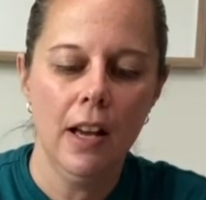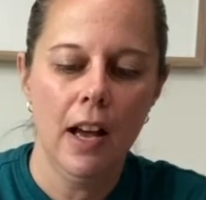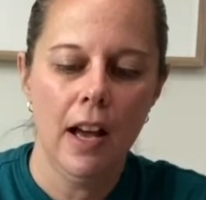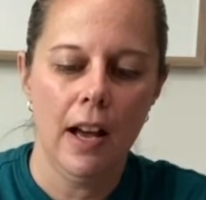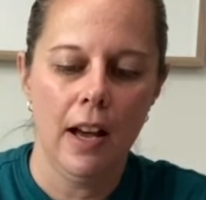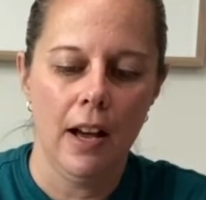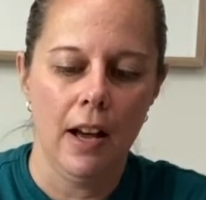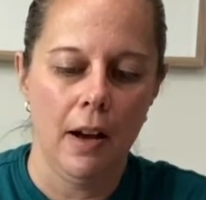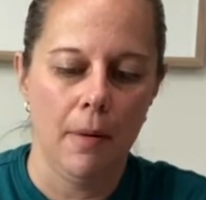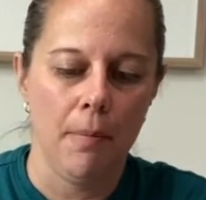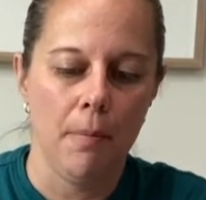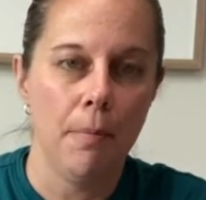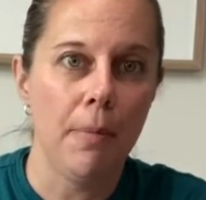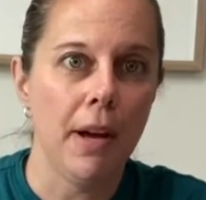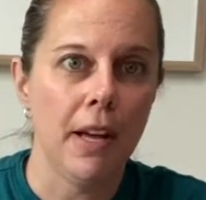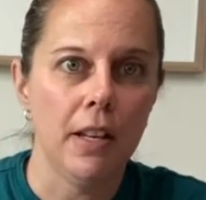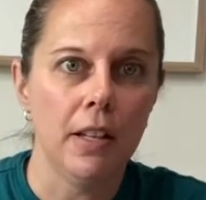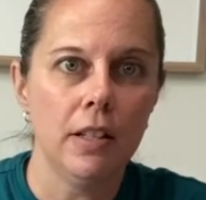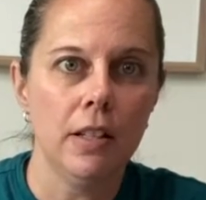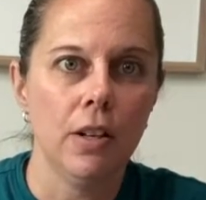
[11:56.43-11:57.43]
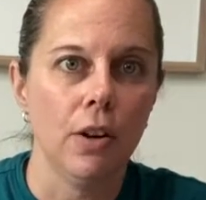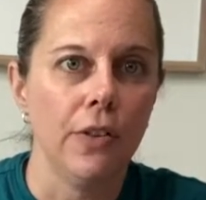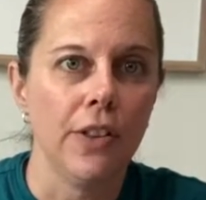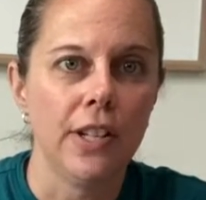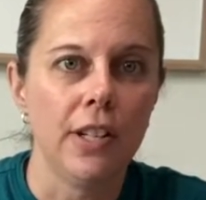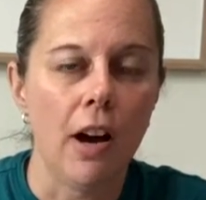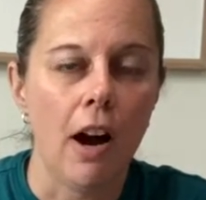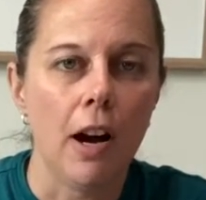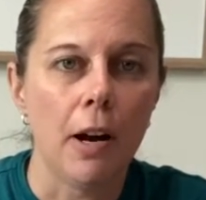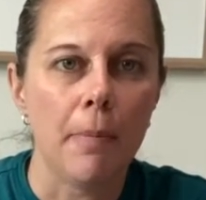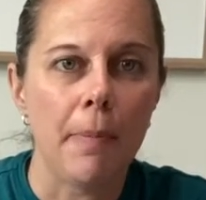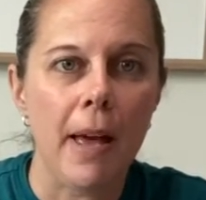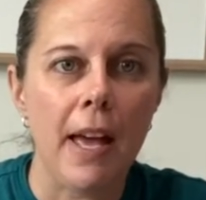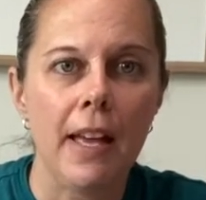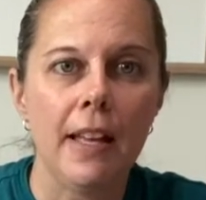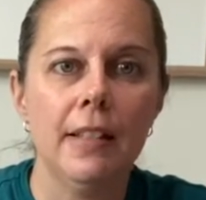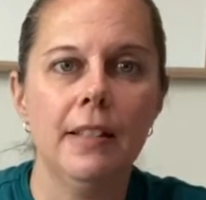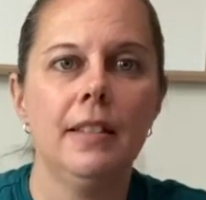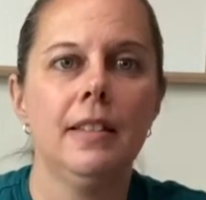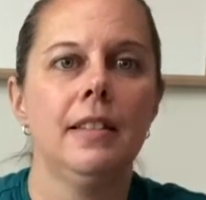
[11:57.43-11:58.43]
But the dog
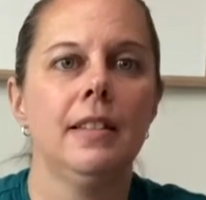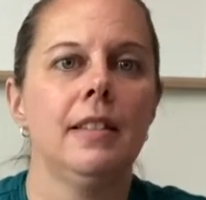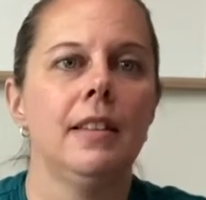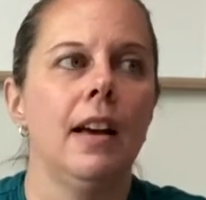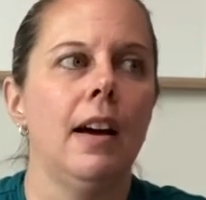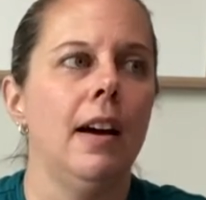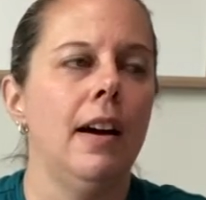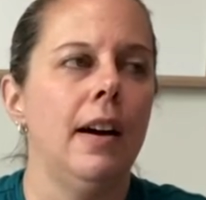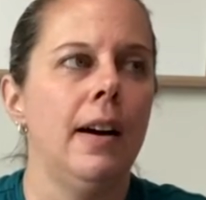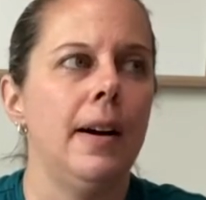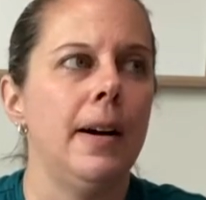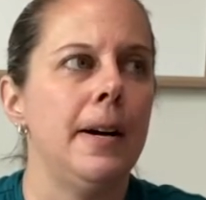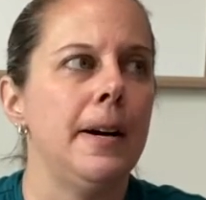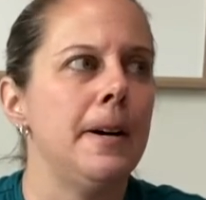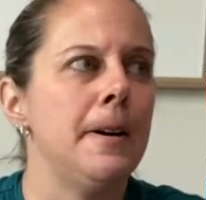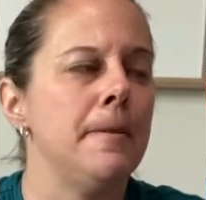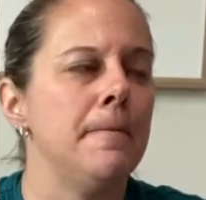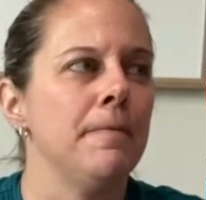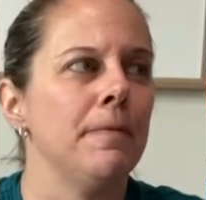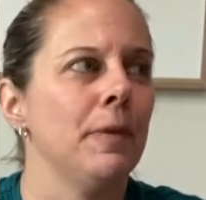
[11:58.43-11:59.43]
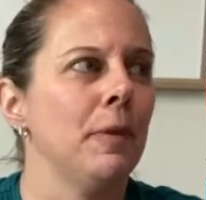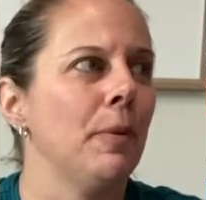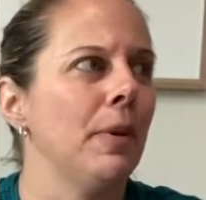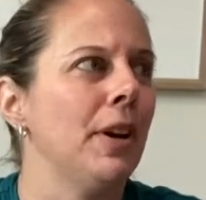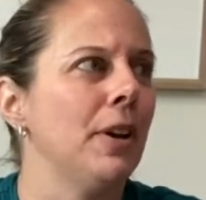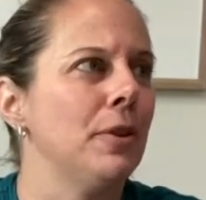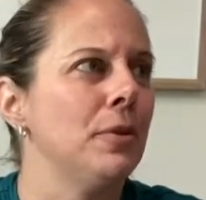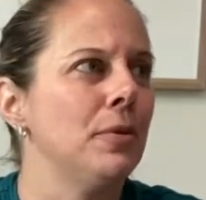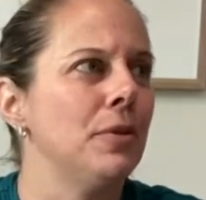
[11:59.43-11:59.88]
beds, what else